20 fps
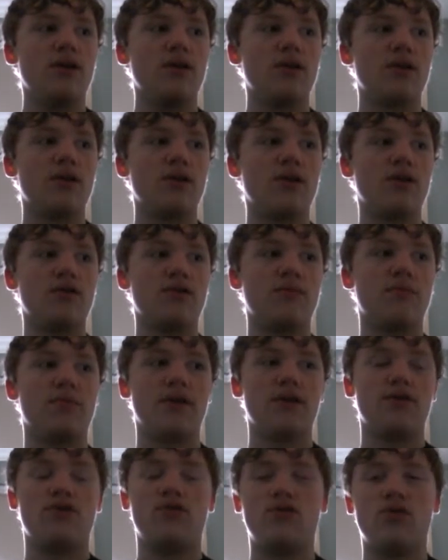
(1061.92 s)
You can also
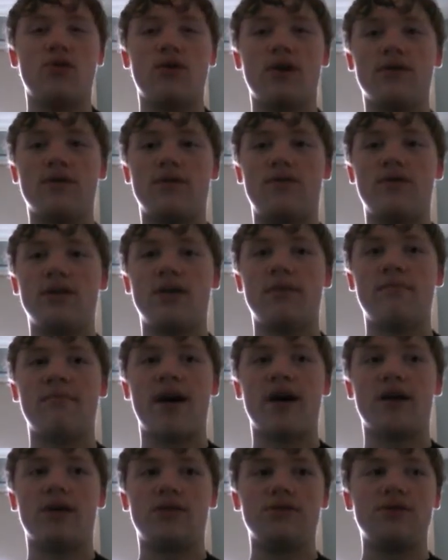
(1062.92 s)
play 250
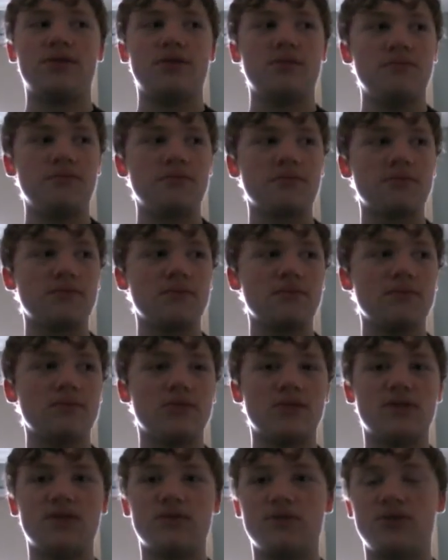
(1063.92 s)
battles.
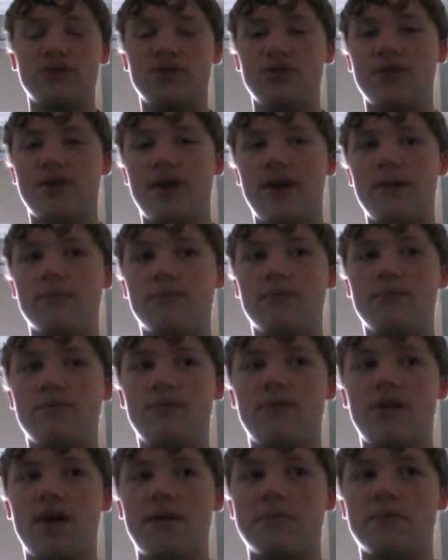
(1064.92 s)
So once you do that,
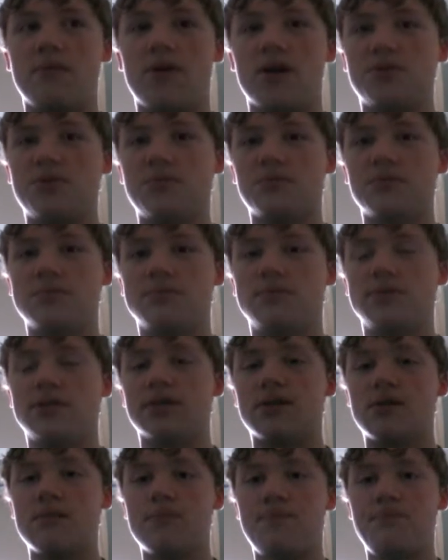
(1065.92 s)
Game & Watch will
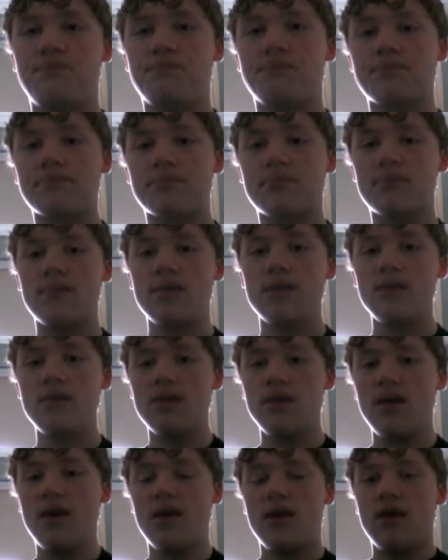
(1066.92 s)
appear.
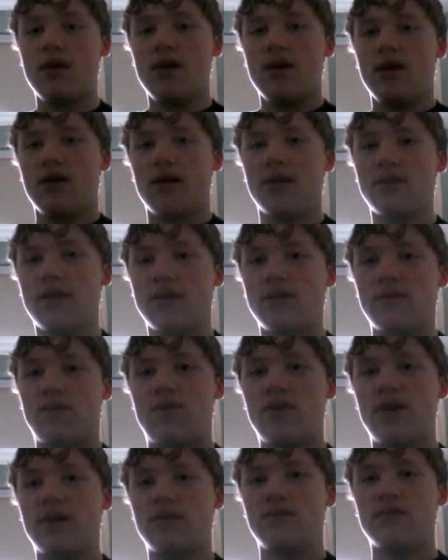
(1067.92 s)
And then
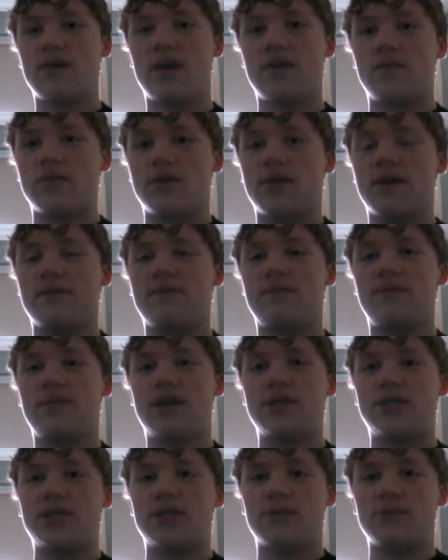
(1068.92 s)
face off in that
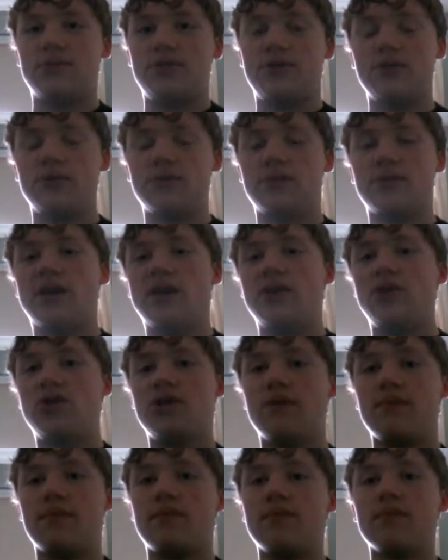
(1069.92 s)
Flat Zone 2
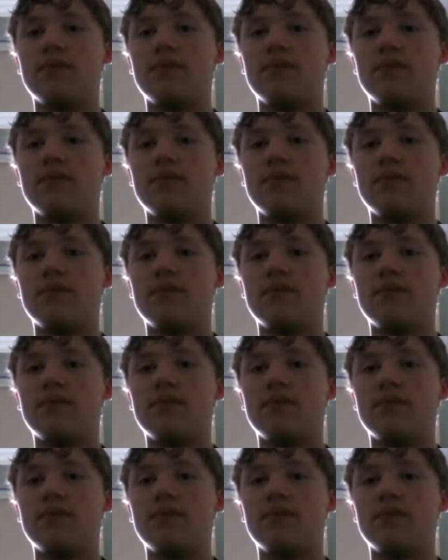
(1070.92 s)
stage.